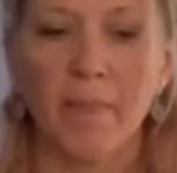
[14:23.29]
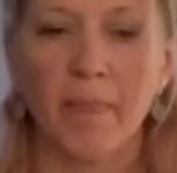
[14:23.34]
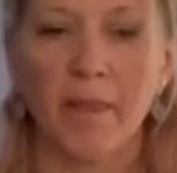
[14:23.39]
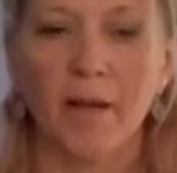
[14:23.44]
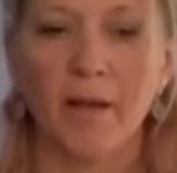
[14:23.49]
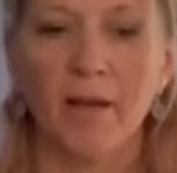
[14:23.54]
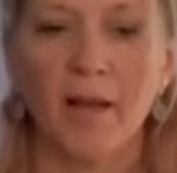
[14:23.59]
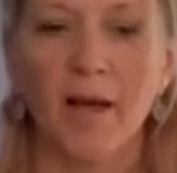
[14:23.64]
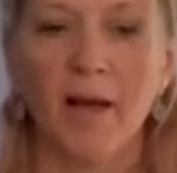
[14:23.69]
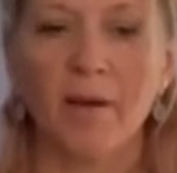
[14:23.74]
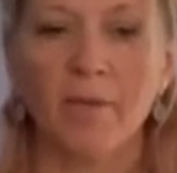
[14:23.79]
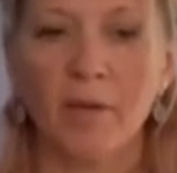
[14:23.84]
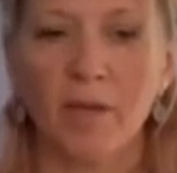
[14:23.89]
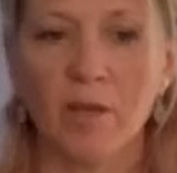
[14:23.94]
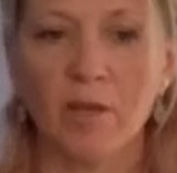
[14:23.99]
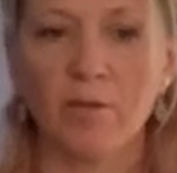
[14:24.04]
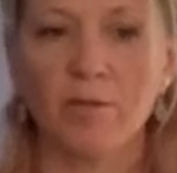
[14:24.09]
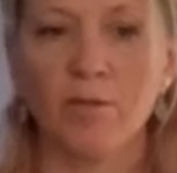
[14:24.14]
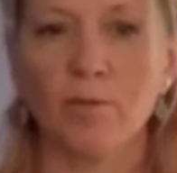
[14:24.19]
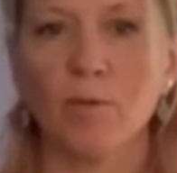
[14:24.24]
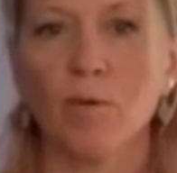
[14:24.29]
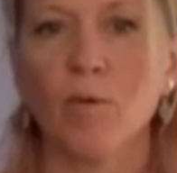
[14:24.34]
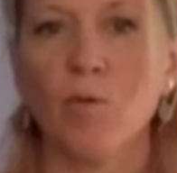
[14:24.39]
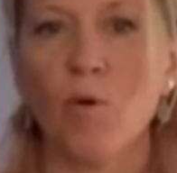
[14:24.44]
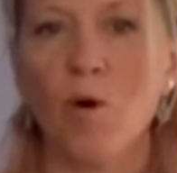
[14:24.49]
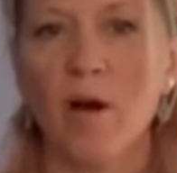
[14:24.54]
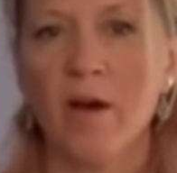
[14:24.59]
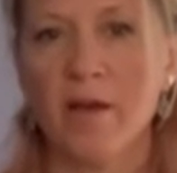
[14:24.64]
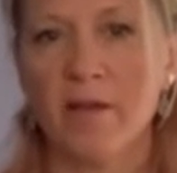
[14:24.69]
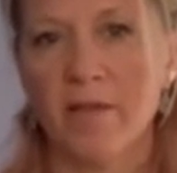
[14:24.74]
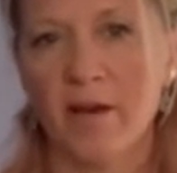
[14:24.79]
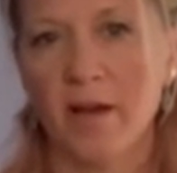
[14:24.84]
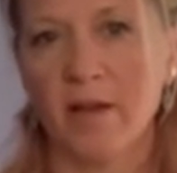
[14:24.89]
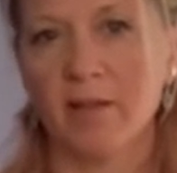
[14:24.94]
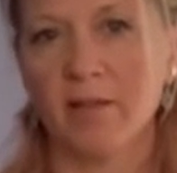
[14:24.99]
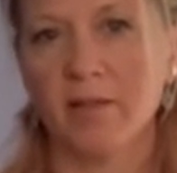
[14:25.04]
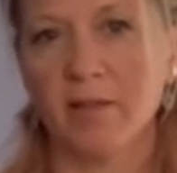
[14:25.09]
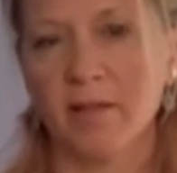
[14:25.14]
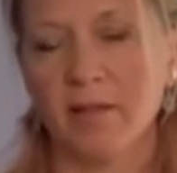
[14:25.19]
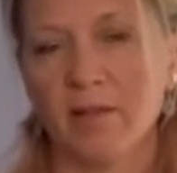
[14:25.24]
allowing you to acquire
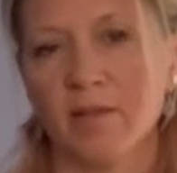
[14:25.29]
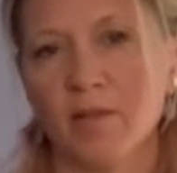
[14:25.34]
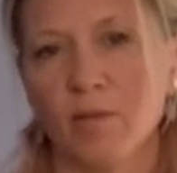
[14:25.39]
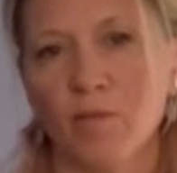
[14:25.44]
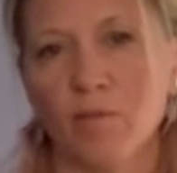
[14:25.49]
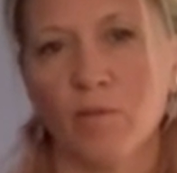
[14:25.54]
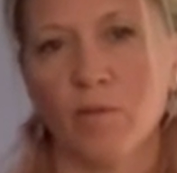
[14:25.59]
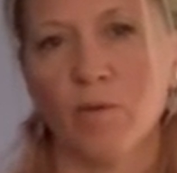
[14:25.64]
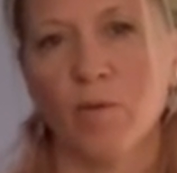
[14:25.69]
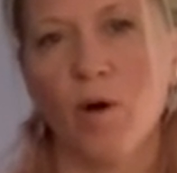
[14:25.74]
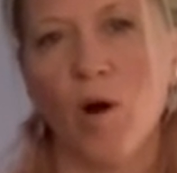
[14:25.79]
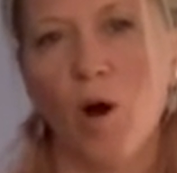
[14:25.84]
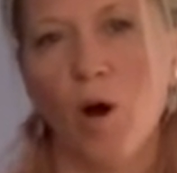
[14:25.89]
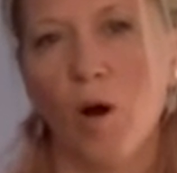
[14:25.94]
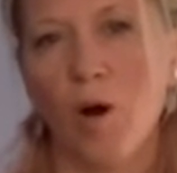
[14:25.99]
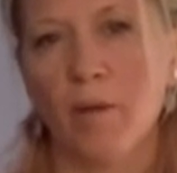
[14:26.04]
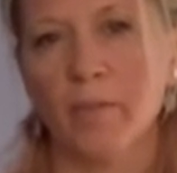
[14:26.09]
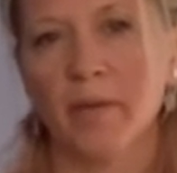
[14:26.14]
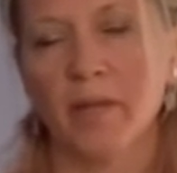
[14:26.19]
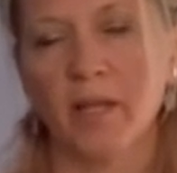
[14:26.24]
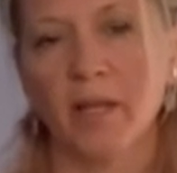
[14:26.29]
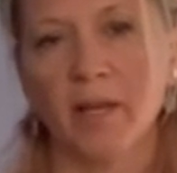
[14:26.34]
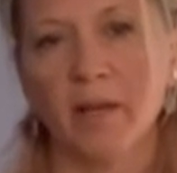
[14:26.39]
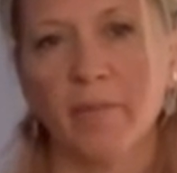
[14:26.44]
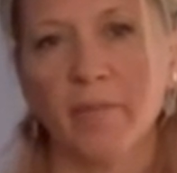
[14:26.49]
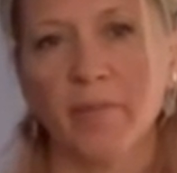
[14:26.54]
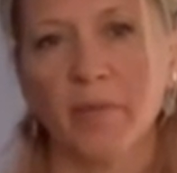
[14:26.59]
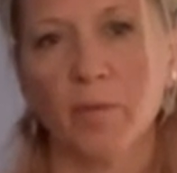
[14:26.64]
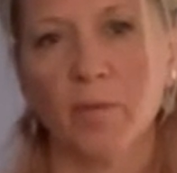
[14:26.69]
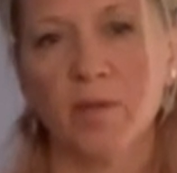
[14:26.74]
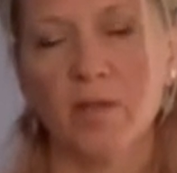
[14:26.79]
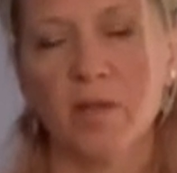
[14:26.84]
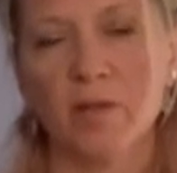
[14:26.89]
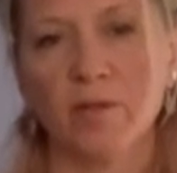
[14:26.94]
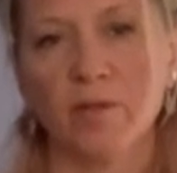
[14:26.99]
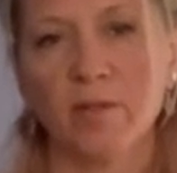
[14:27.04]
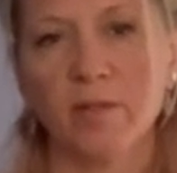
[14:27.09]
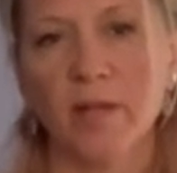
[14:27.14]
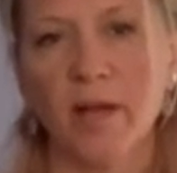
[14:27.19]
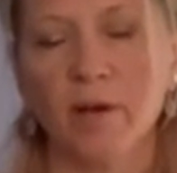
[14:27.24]
that sense of real harmony within
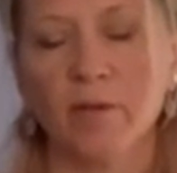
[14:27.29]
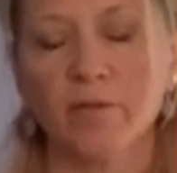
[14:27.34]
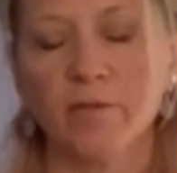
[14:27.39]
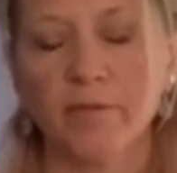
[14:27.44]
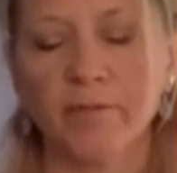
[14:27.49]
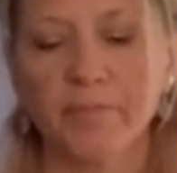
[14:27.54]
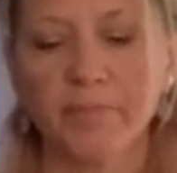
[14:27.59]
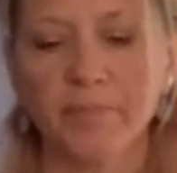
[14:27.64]
yourself.